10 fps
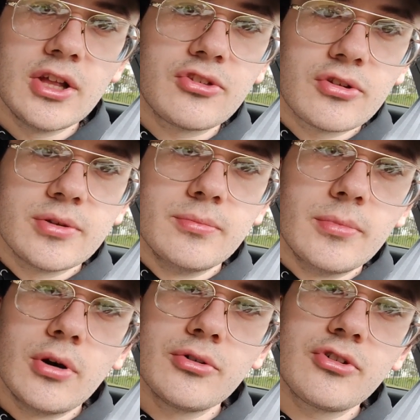It's not the
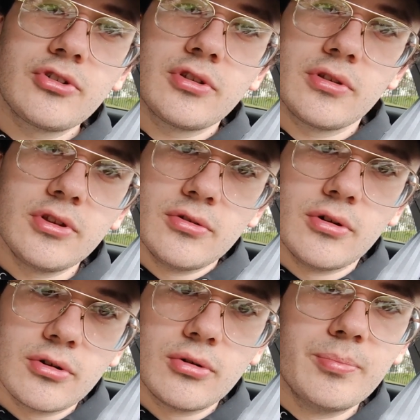most, you
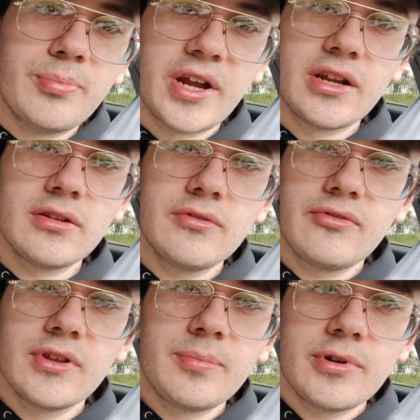know,
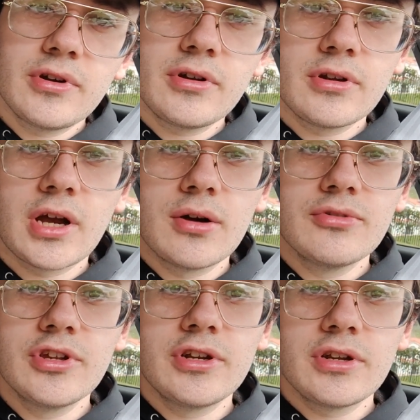competitive flipper
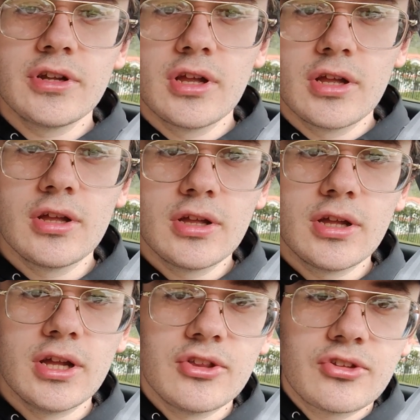out there.
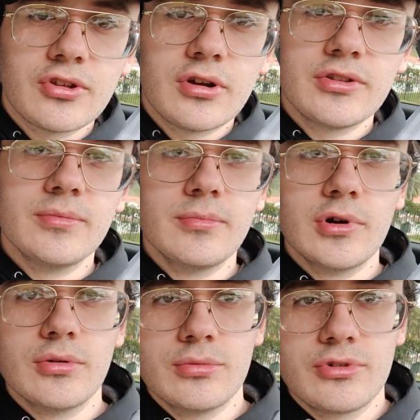It's not the
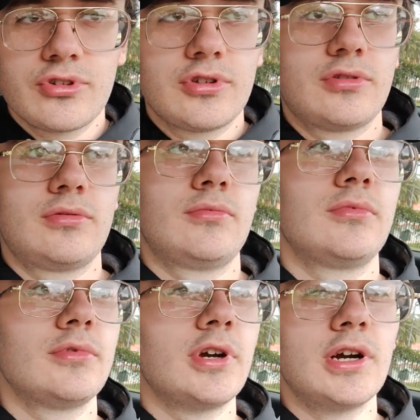most
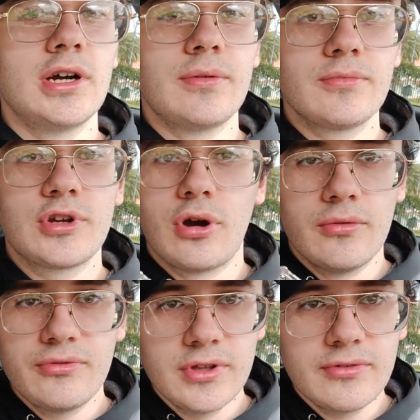
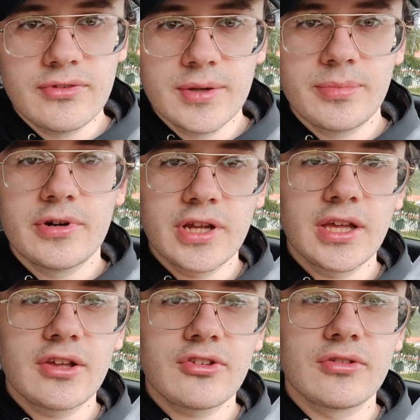comfy flipper, I
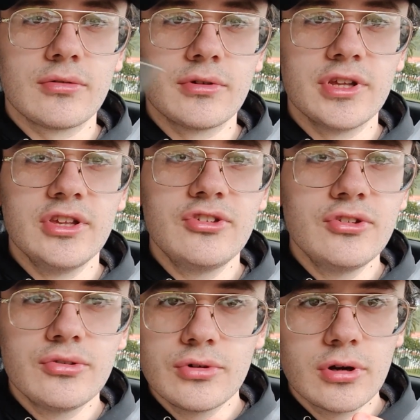guess, or
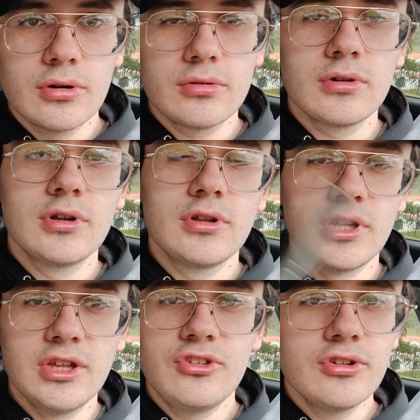easy go
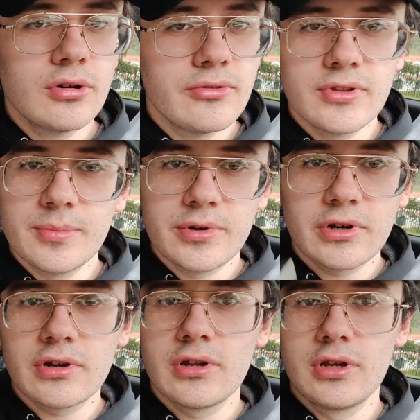
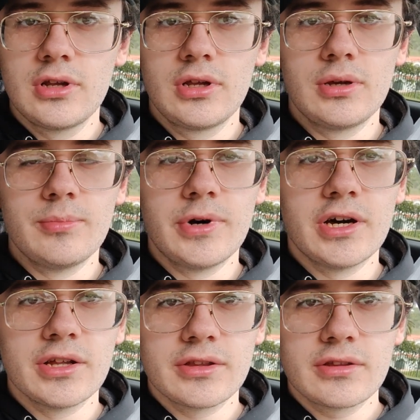flipper,
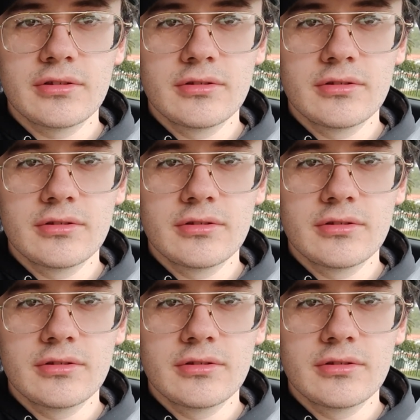but